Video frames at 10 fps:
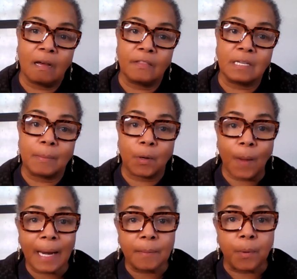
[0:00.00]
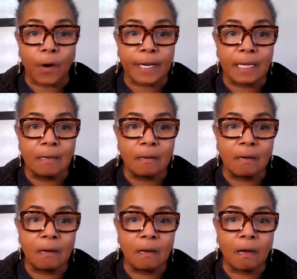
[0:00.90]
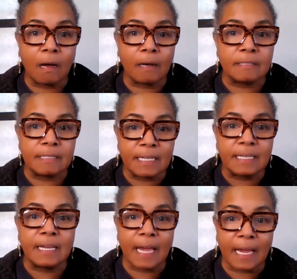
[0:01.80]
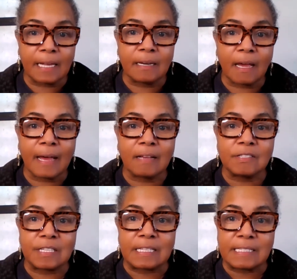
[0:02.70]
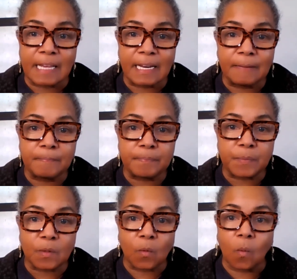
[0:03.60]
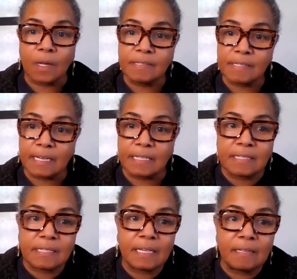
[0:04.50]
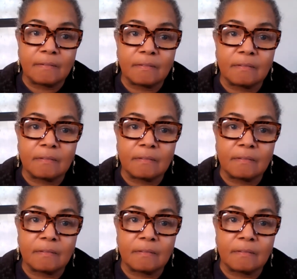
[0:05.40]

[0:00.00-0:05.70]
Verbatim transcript: uh, the Democratic Party uh, did gain the House and the Senate, one Senate seat,